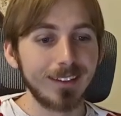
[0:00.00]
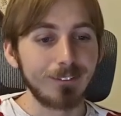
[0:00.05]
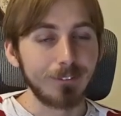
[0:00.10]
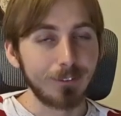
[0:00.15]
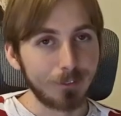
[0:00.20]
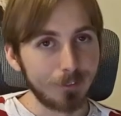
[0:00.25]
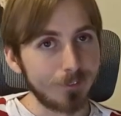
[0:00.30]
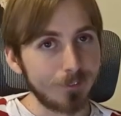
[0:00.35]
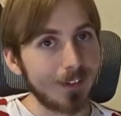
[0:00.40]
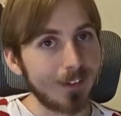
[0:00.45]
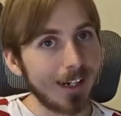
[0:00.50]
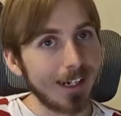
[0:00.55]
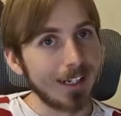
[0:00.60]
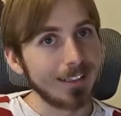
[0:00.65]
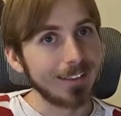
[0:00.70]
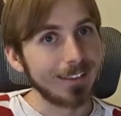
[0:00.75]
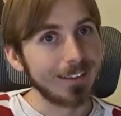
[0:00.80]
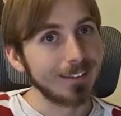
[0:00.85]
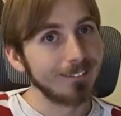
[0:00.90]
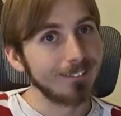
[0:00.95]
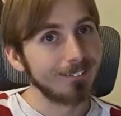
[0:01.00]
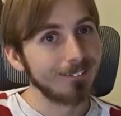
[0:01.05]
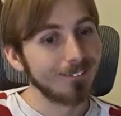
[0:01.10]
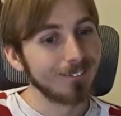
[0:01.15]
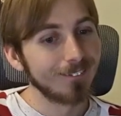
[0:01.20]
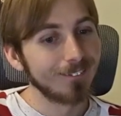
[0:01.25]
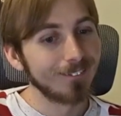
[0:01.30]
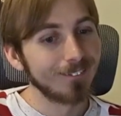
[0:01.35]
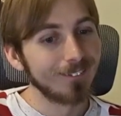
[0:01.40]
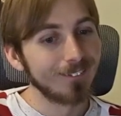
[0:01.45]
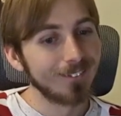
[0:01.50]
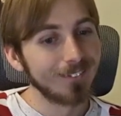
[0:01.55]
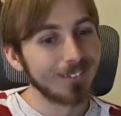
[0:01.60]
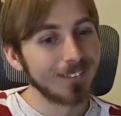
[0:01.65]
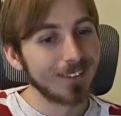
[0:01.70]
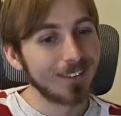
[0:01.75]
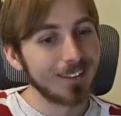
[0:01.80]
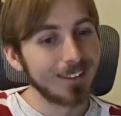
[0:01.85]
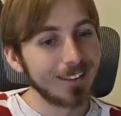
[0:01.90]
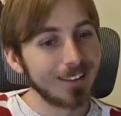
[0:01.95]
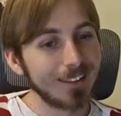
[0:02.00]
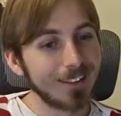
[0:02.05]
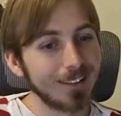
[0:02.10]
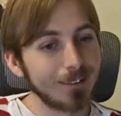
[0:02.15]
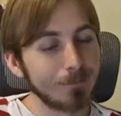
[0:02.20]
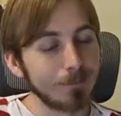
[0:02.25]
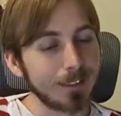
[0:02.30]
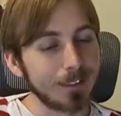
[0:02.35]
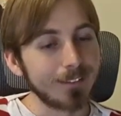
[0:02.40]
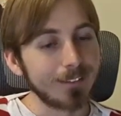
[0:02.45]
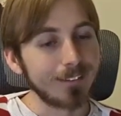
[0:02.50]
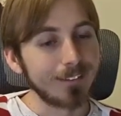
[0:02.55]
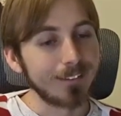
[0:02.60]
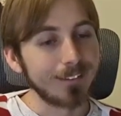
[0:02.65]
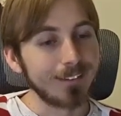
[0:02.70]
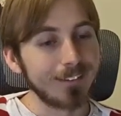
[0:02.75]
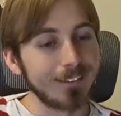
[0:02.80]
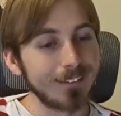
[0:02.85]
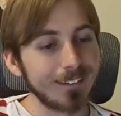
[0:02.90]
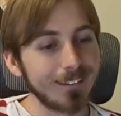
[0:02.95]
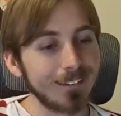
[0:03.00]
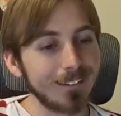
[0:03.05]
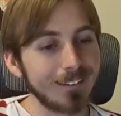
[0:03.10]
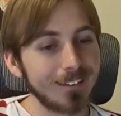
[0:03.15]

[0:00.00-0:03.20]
with a buy-in, because